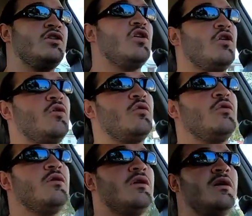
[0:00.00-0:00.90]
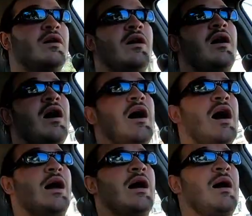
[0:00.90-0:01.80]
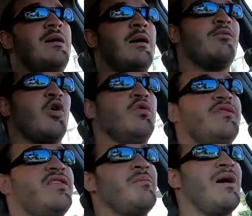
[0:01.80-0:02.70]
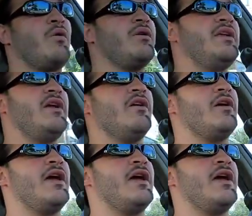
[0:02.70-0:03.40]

Yo. I'm going to the Mountaineer,